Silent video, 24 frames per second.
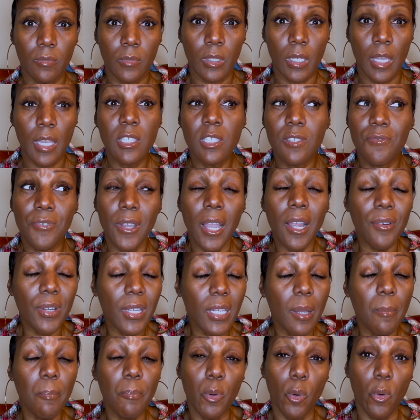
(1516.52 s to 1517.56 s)
It's very
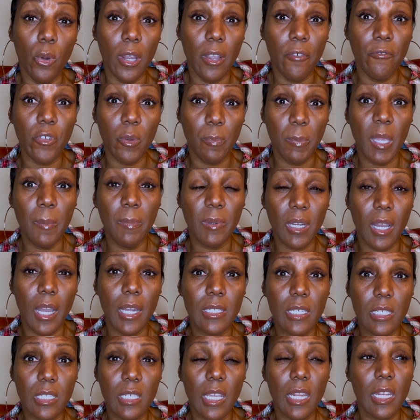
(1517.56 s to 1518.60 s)
important for people to
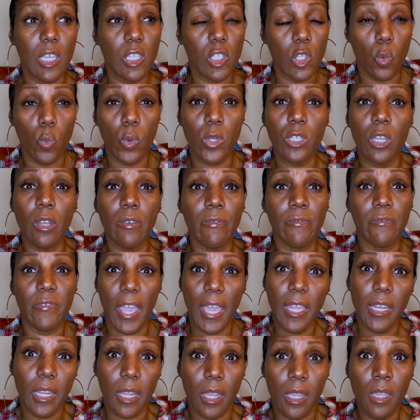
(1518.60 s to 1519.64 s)
understand that. So when you're
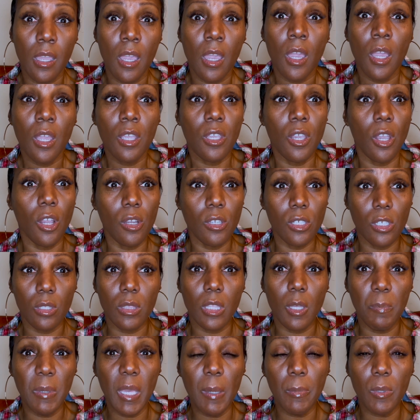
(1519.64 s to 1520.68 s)
vetting
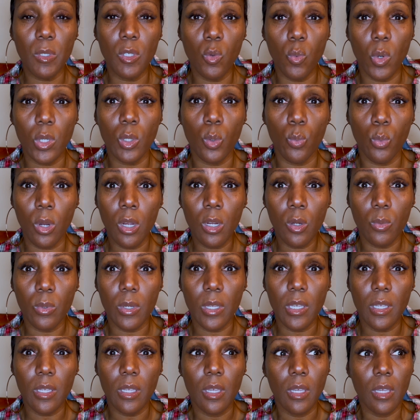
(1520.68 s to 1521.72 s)
the people you want to work
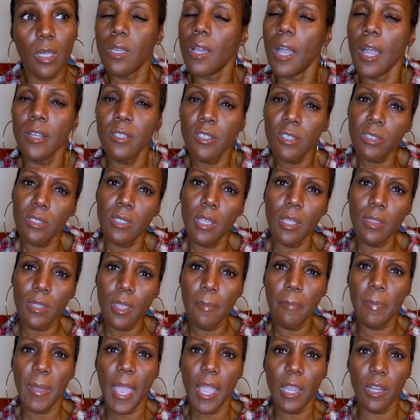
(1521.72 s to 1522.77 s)
with, understand their
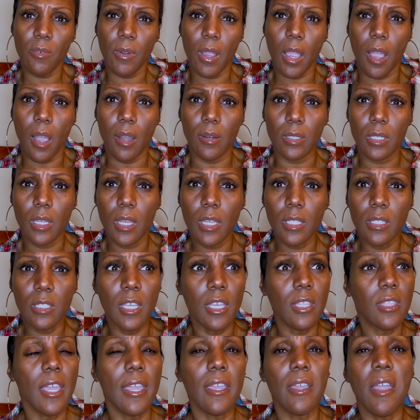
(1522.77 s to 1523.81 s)
background.
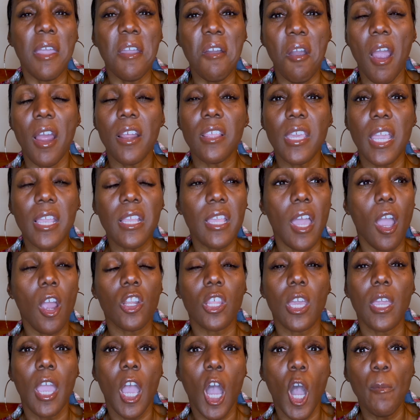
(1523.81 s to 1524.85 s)
Are
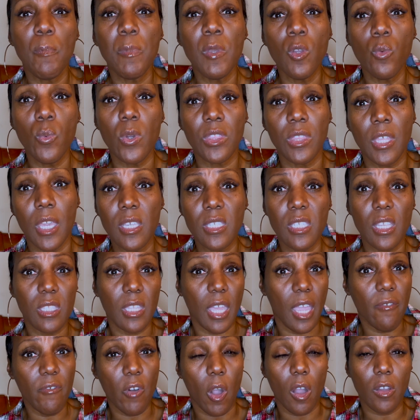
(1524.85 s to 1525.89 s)
they helping you with things
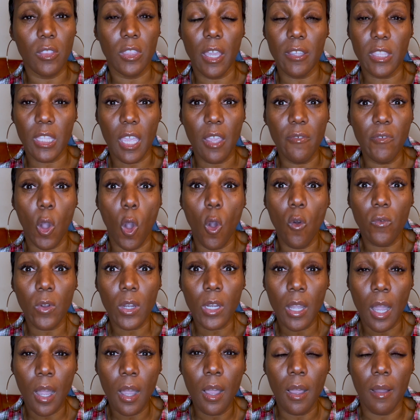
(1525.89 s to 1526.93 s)
that they've
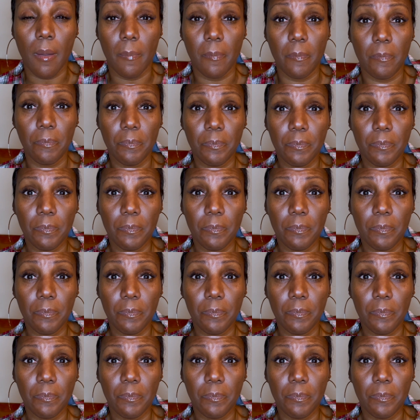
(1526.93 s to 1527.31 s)
overcome?